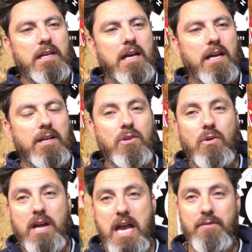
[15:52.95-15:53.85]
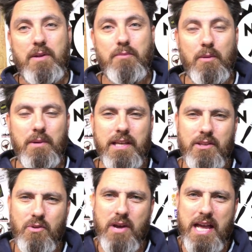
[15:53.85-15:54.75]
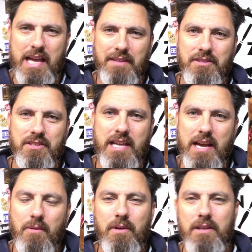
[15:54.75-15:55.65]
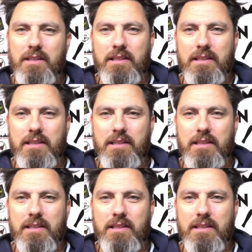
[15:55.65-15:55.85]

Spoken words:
You'll have it probably in your hands now.